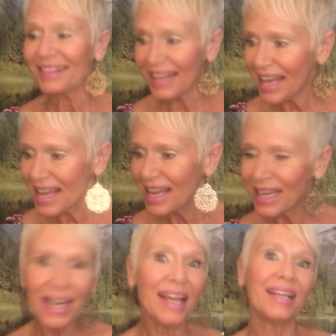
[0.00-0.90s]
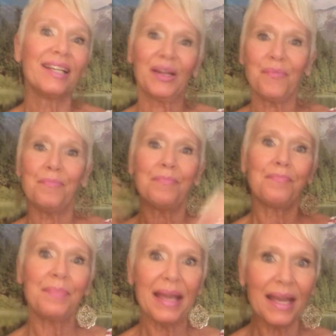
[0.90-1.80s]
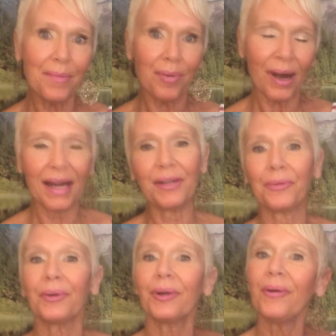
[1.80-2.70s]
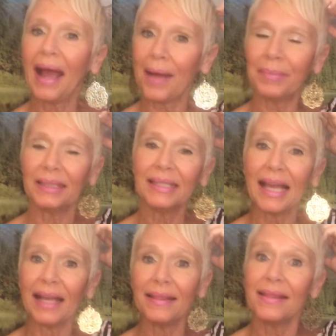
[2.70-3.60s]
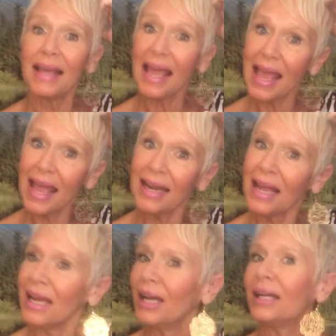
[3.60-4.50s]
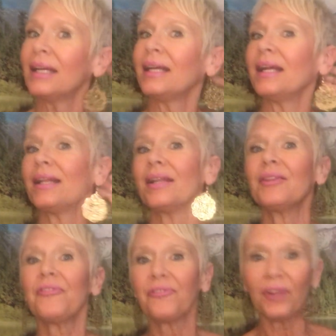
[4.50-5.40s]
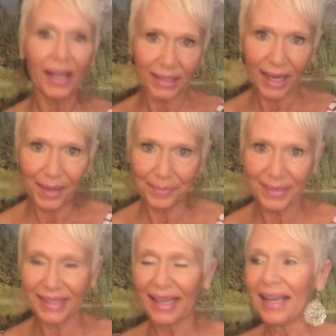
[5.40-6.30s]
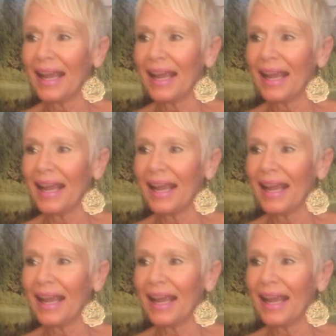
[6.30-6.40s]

Then big breakthrough happens, and then the flood comes.